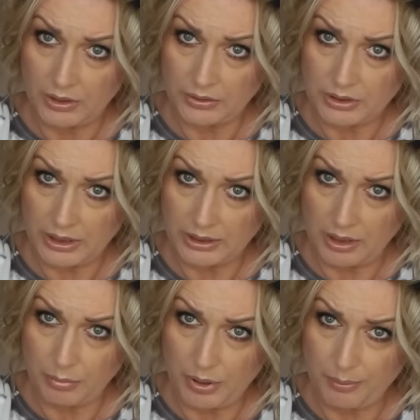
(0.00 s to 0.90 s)
you take
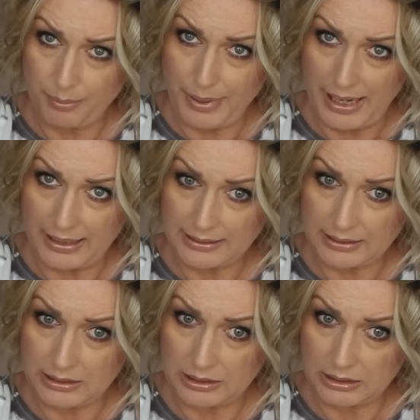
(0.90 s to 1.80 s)
it a bit back
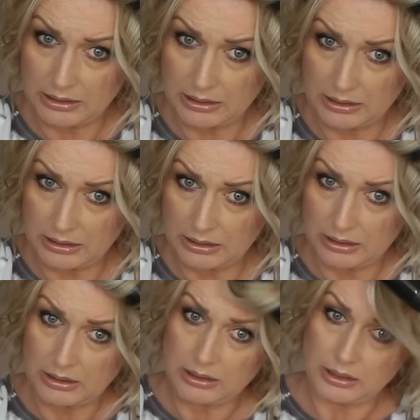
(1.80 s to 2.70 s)

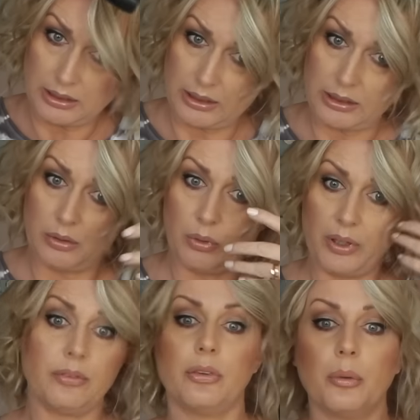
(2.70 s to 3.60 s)
and
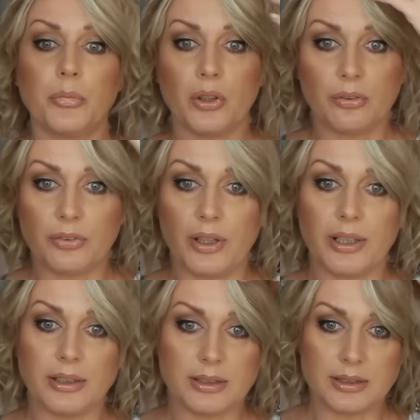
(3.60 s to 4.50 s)
away from your
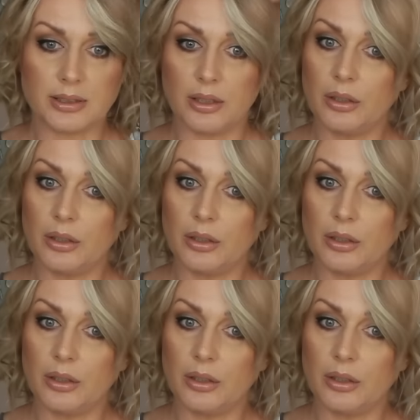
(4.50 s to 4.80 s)
face.